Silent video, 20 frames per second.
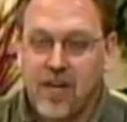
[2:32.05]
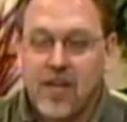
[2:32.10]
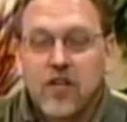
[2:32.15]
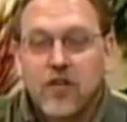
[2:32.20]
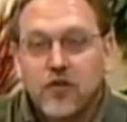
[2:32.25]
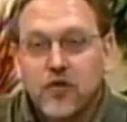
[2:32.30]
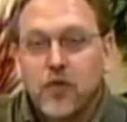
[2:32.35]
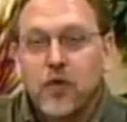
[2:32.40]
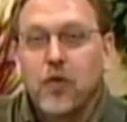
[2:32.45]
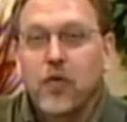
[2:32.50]

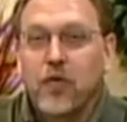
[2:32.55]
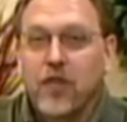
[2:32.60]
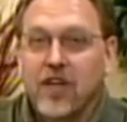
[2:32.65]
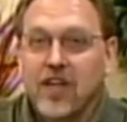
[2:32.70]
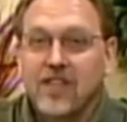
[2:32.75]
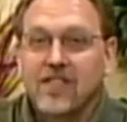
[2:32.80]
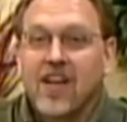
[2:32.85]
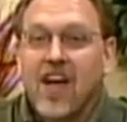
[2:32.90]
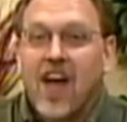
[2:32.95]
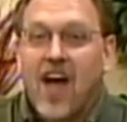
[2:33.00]
The truth
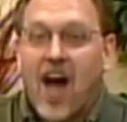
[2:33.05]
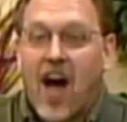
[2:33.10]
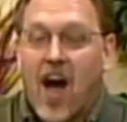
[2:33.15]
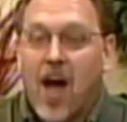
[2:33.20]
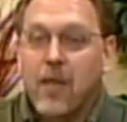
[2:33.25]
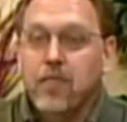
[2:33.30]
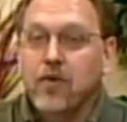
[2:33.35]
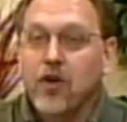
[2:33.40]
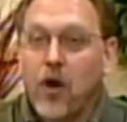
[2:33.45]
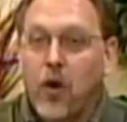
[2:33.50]
is,
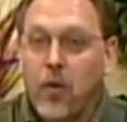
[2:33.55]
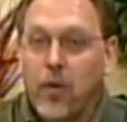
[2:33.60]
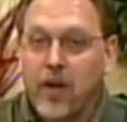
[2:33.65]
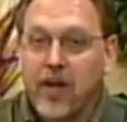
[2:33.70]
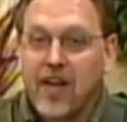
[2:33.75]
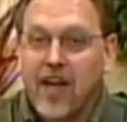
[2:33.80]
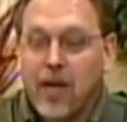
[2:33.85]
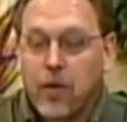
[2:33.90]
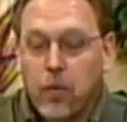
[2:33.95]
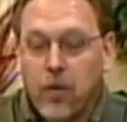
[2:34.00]
I'm
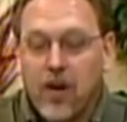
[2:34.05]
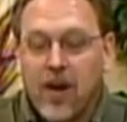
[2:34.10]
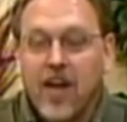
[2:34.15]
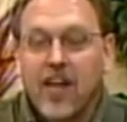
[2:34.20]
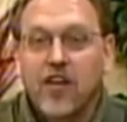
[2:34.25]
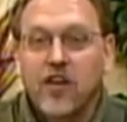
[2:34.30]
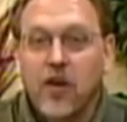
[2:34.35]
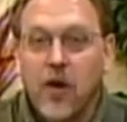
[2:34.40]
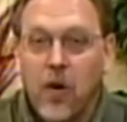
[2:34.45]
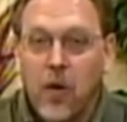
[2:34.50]
going, and when I
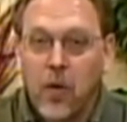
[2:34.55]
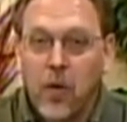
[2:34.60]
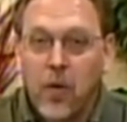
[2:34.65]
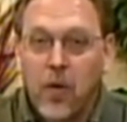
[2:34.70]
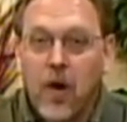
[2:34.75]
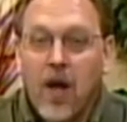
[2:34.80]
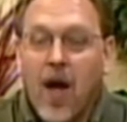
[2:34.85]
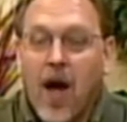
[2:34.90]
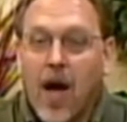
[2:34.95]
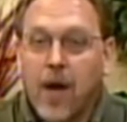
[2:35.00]
go,
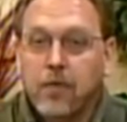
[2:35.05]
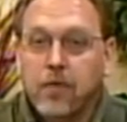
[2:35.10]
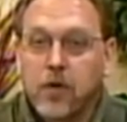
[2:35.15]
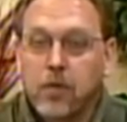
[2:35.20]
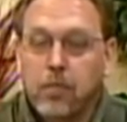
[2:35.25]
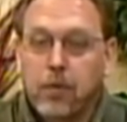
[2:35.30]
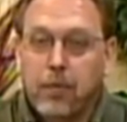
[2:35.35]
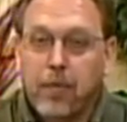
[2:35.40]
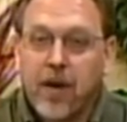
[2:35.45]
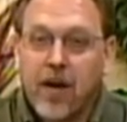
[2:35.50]
I'm going to
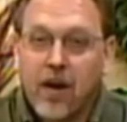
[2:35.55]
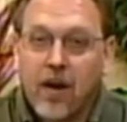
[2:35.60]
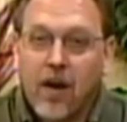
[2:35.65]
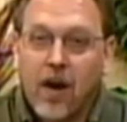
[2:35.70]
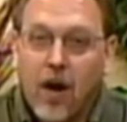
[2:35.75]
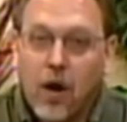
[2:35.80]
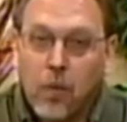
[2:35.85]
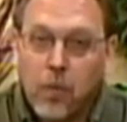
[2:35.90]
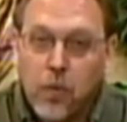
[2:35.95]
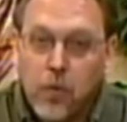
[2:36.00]
prepare
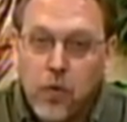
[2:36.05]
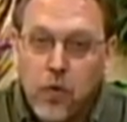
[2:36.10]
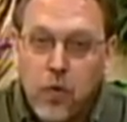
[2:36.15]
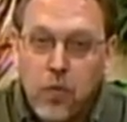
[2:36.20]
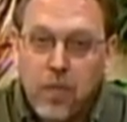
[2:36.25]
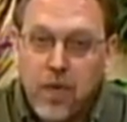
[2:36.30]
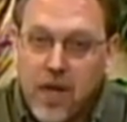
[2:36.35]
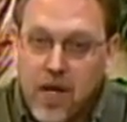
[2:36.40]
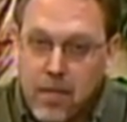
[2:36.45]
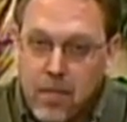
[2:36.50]
a
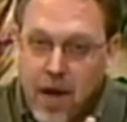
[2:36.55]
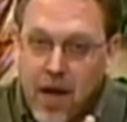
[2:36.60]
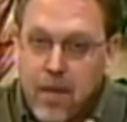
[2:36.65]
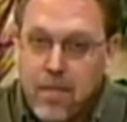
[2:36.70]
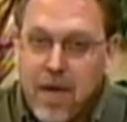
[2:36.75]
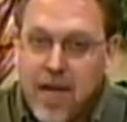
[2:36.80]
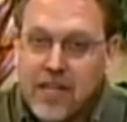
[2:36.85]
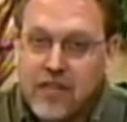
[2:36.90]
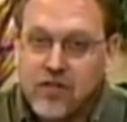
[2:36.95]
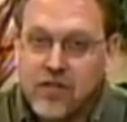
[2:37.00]
room in my
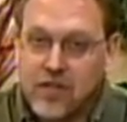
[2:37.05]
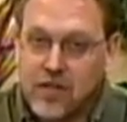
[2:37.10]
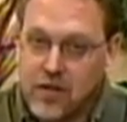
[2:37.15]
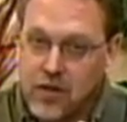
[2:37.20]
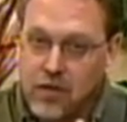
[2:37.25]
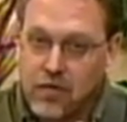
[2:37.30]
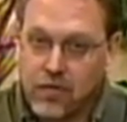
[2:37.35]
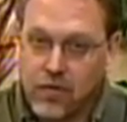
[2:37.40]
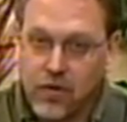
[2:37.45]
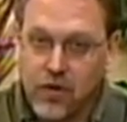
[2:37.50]
mansion
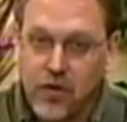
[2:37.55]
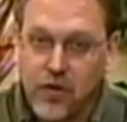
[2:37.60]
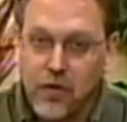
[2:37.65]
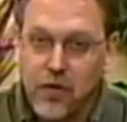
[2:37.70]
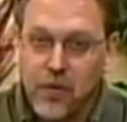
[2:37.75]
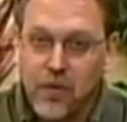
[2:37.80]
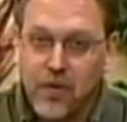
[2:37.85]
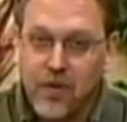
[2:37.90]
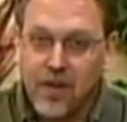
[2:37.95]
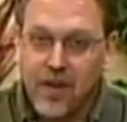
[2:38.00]
for
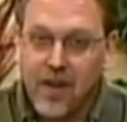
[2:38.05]
you.